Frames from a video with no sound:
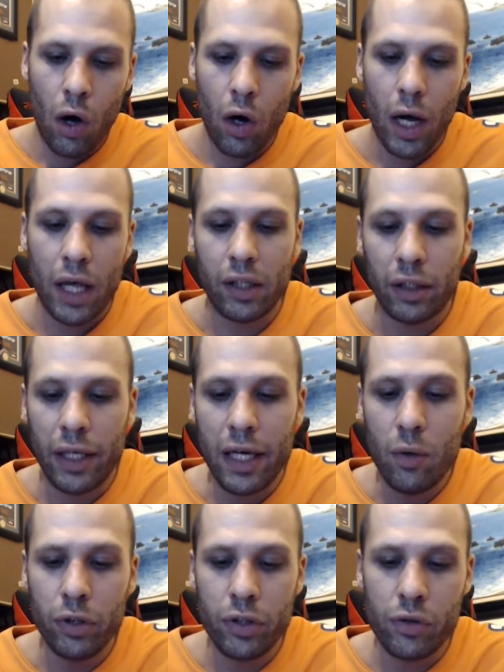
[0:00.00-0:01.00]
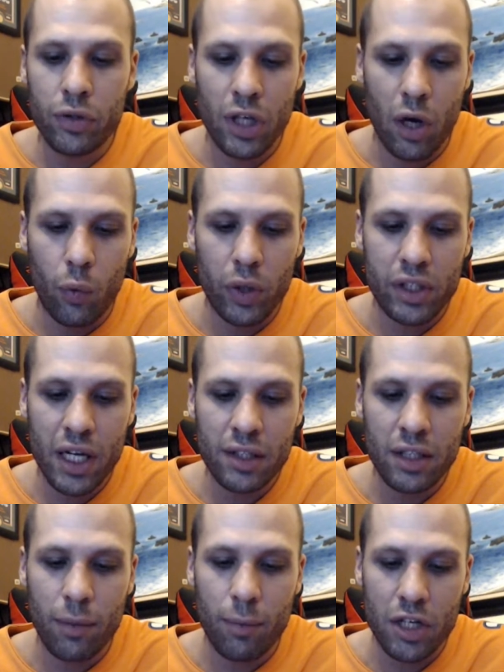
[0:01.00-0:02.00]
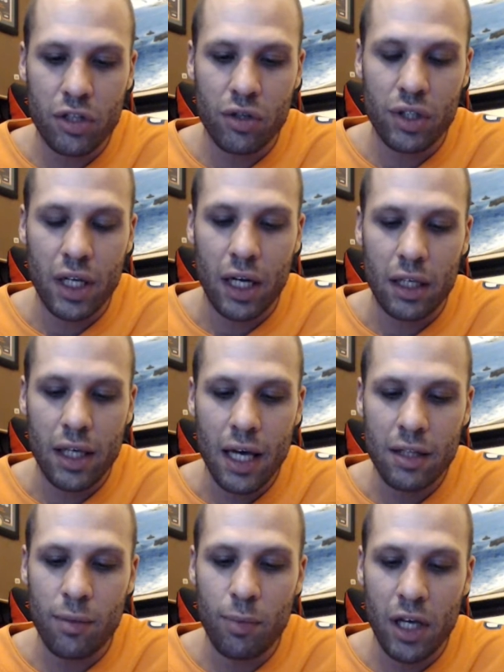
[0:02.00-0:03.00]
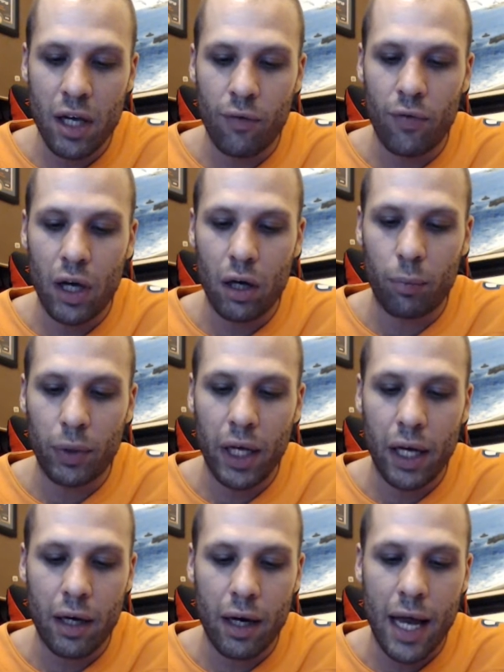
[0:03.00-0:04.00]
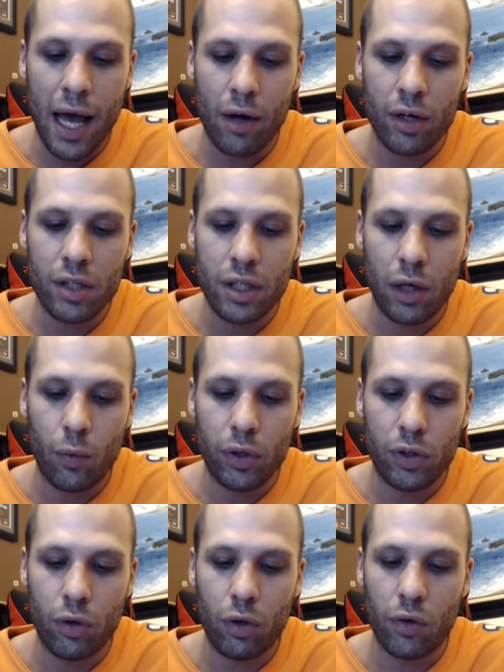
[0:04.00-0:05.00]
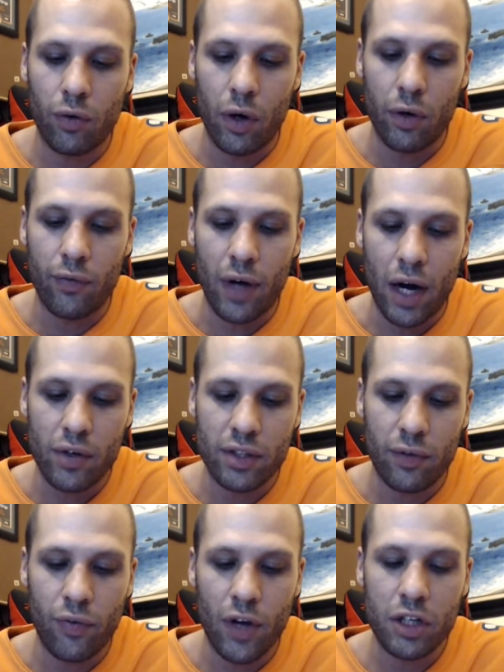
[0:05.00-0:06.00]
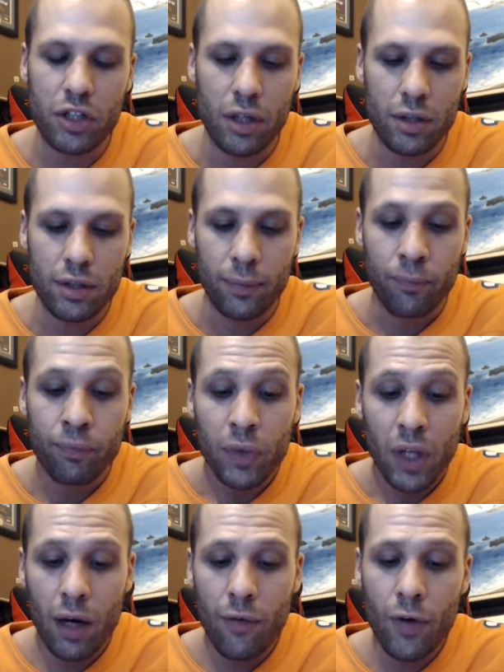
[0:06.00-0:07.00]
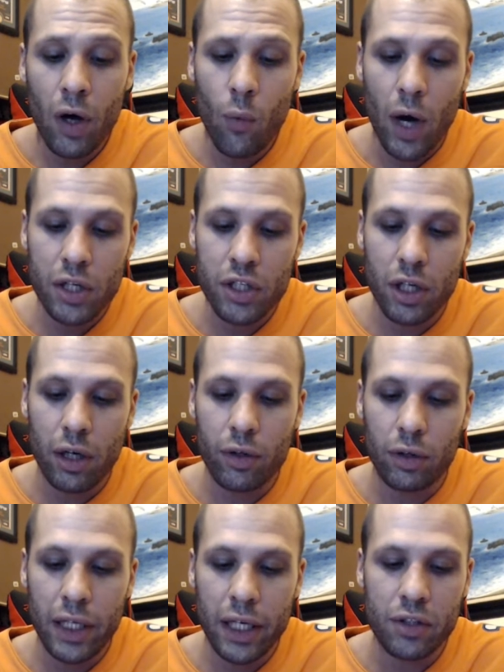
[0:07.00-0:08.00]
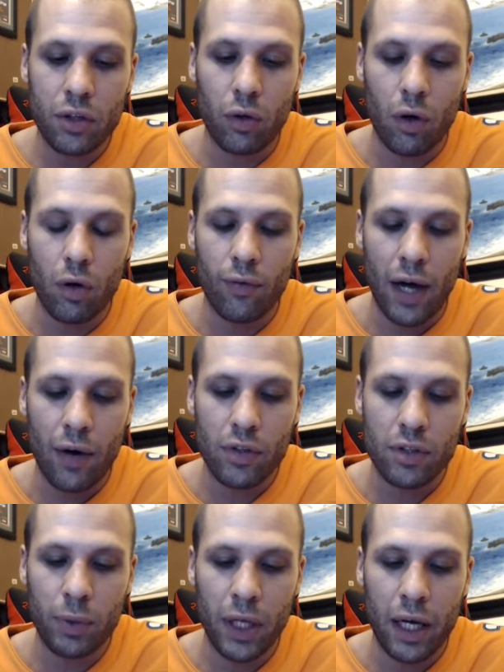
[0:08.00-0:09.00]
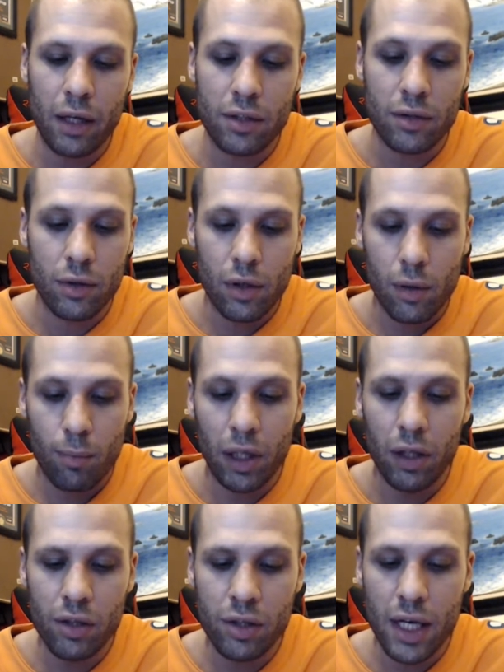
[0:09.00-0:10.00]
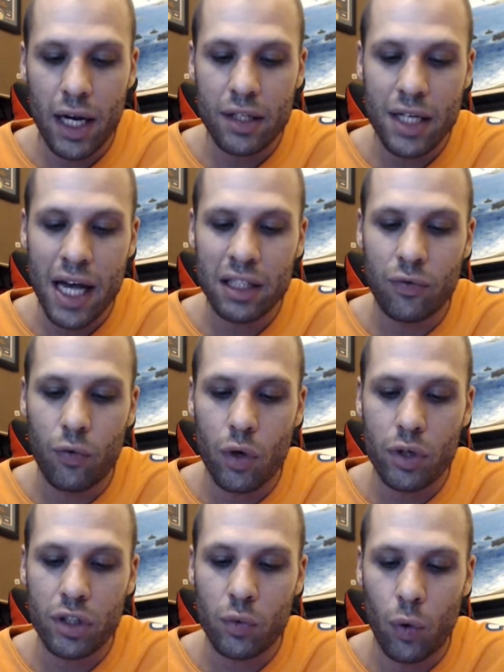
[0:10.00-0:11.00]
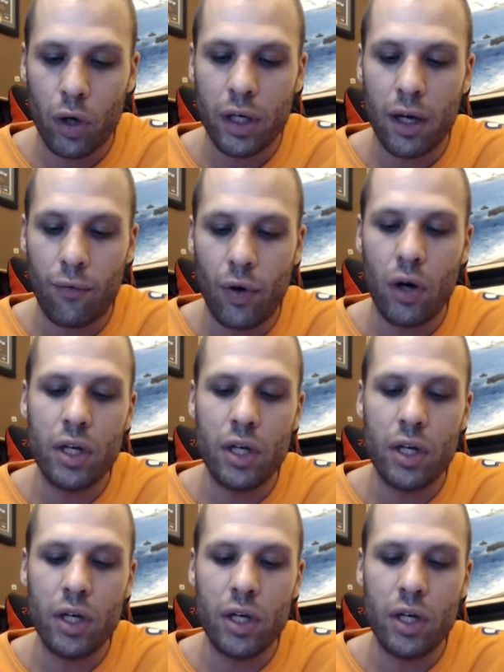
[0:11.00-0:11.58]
And the league will do so with testing measures and a yet-to-be-unveiled plan on how to deal with new coronavirus infections. NFL watching other leagues' coronavirus plans. Miller said a task force is working very